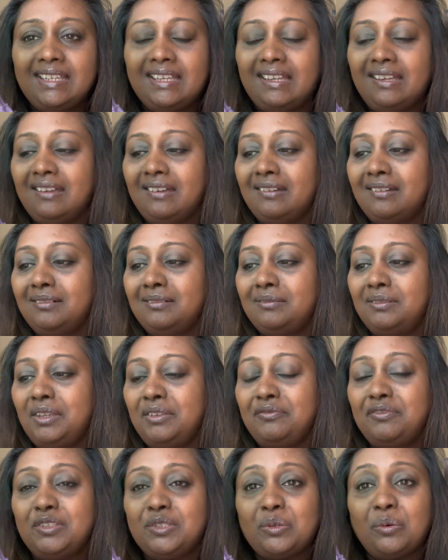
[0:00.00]

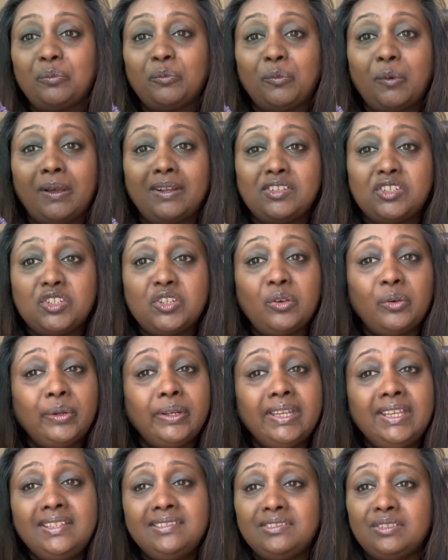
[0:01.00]
If you don't want
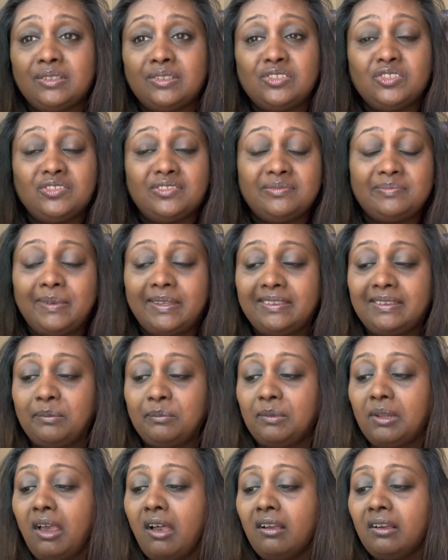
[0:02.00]
shorties, you can just make
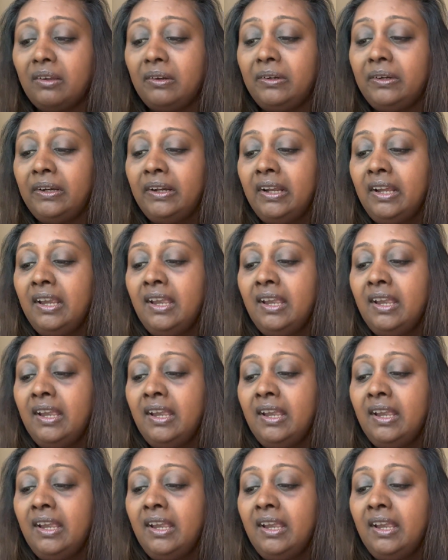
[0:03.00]
them longer.